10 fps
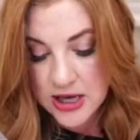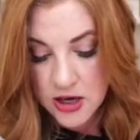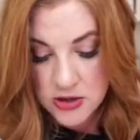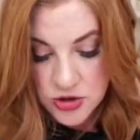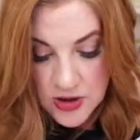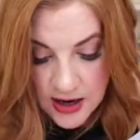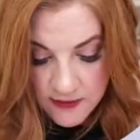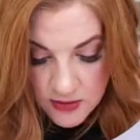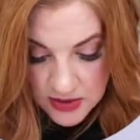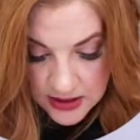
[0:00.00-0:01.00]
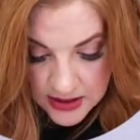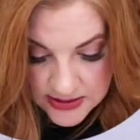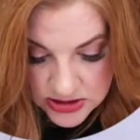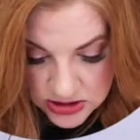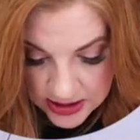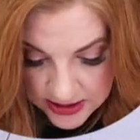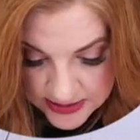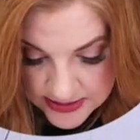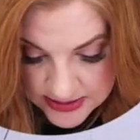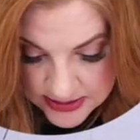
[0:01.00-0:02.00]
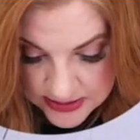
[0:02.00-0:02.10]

they are driving me nuts, you guys.